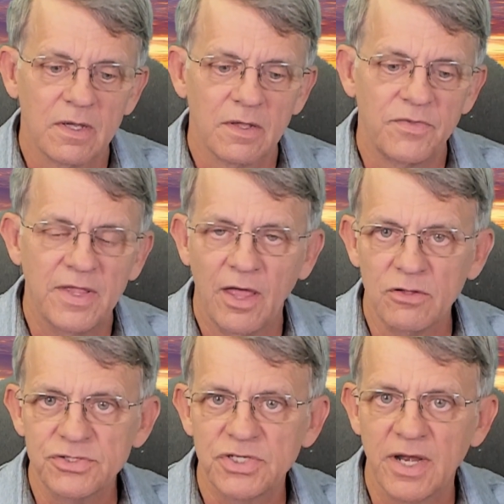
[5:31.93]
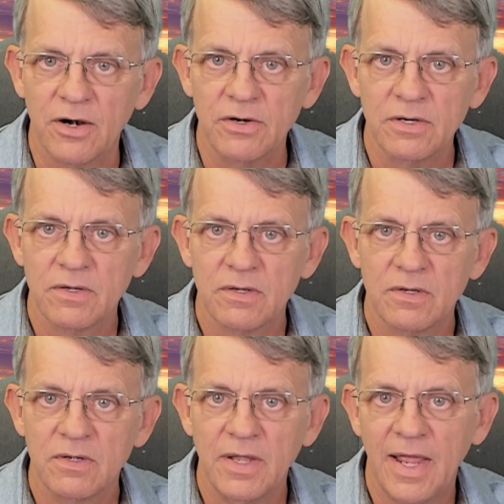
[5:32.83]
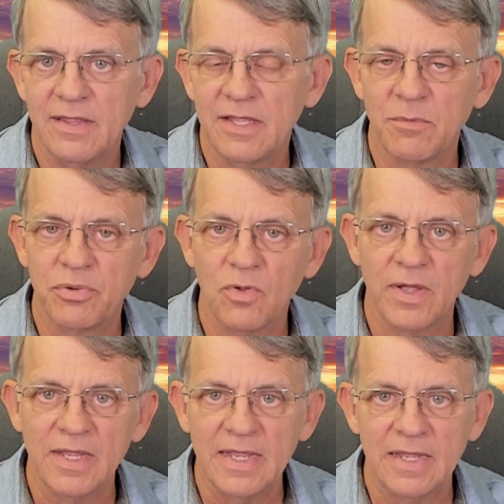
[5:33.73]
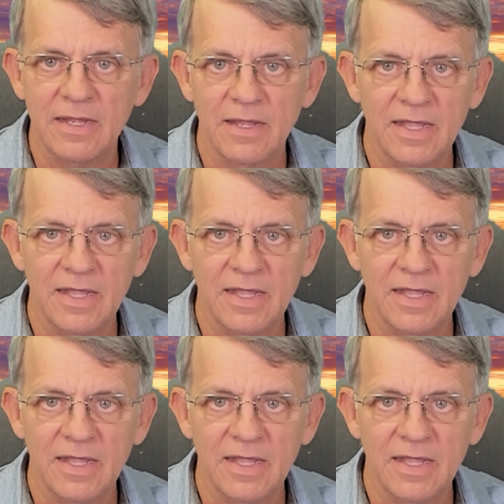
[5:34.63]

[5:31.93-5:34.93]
The health share and the employee